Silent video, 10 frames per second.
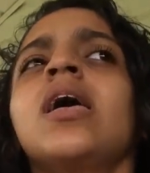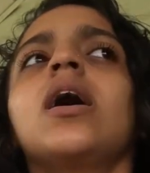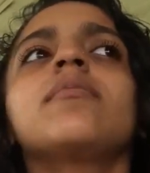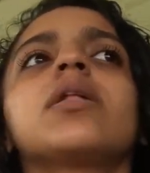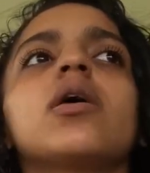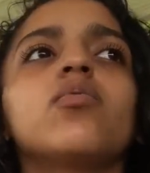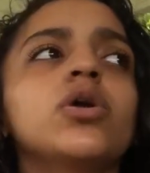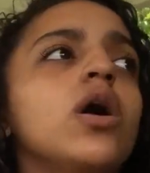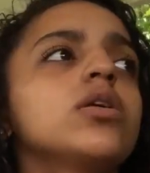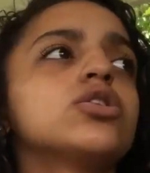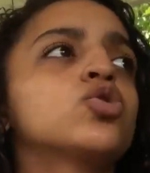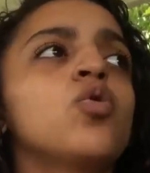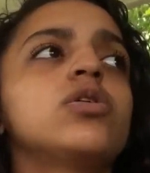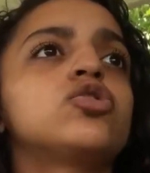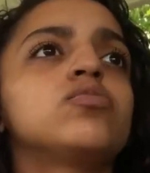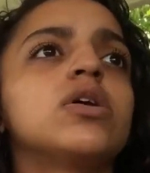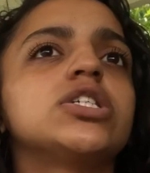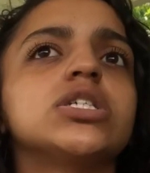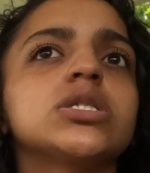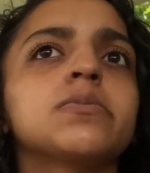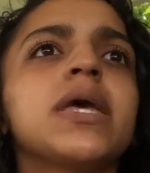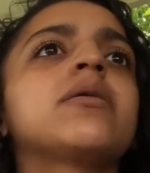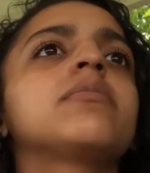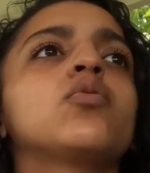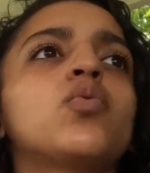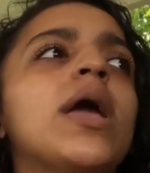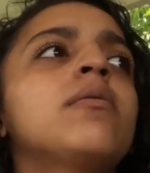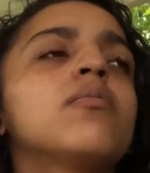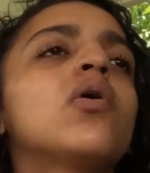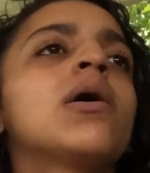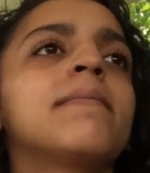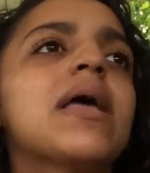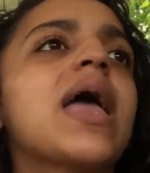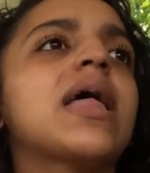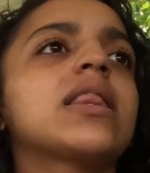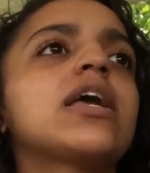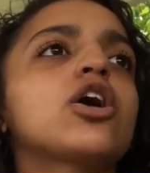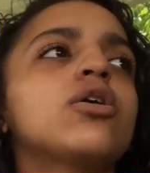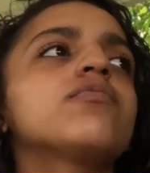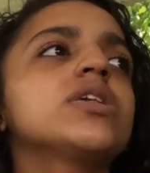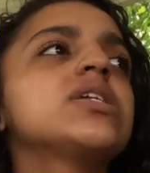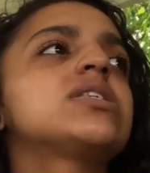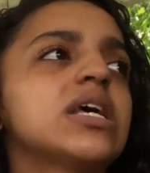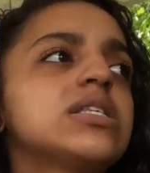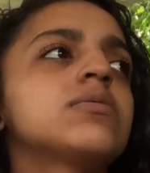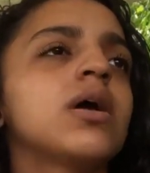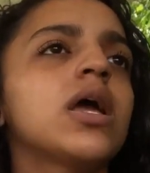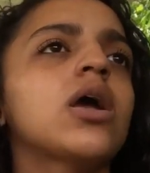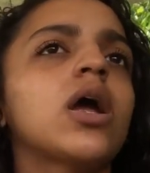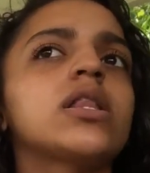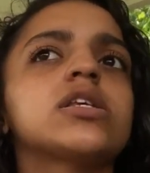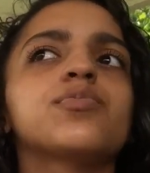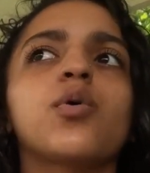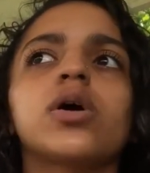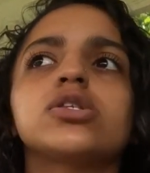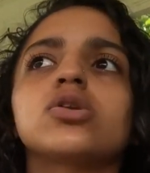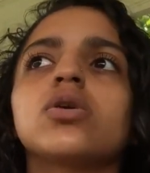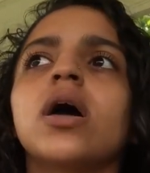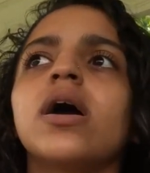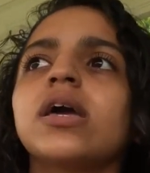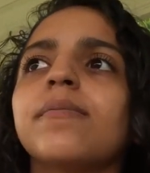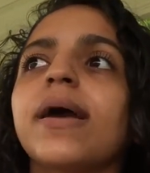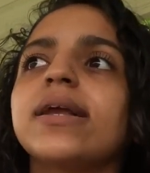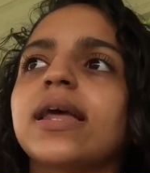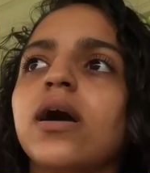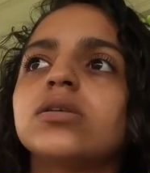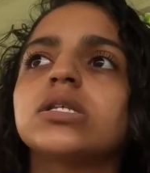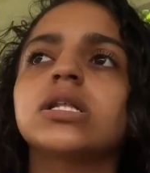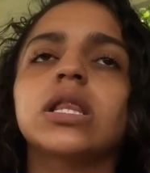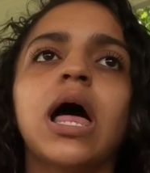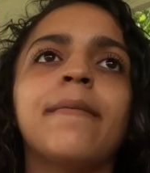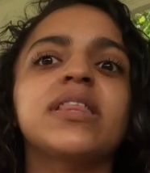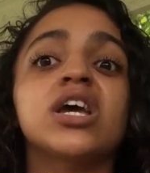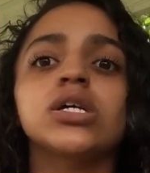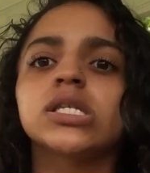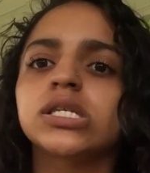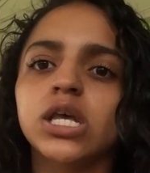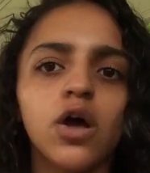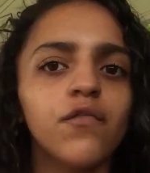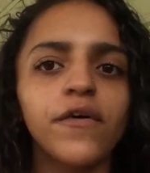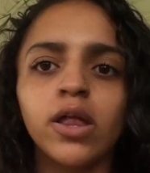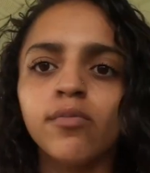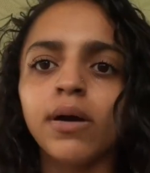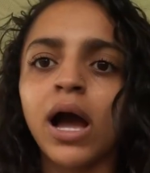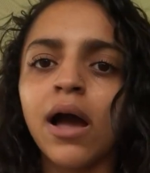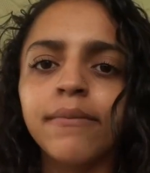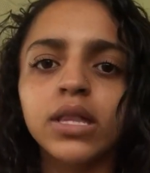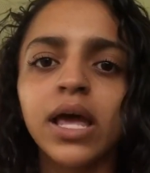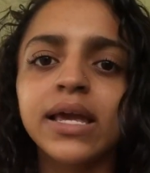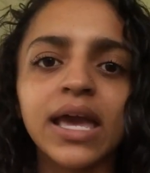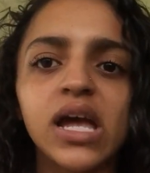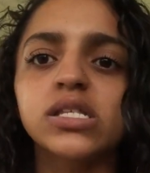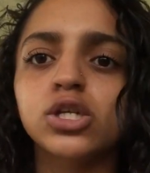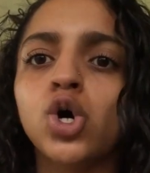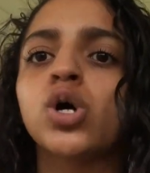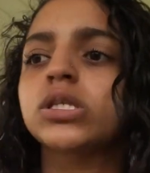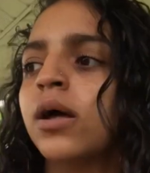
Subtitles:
I'm like, well, y'all are doing too much and just making me way more mad. Like, y'all are really testing my anger at this point. So now I get back down to the lobby. They're still following behind me like cats and dogs.